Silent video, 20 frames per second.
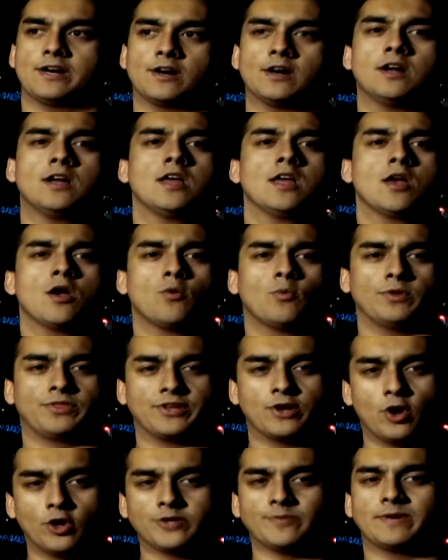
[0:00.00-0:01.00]
The Zero
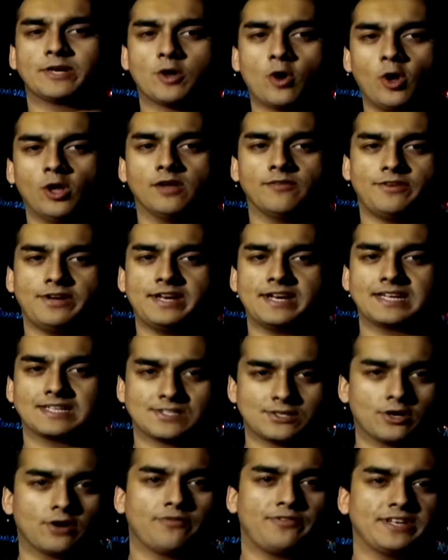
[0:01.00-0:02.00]
Fatalities
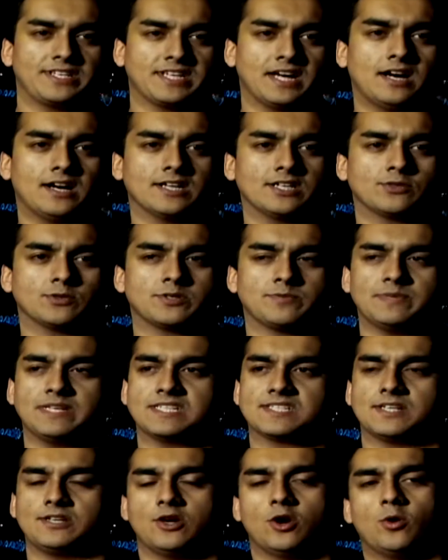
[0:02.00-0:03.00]
display at
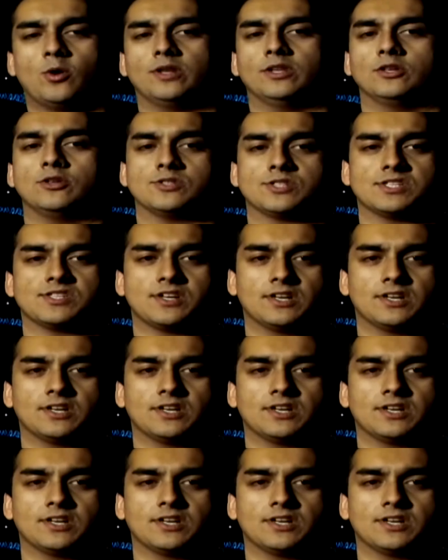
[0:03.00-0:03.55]
Glittering Lights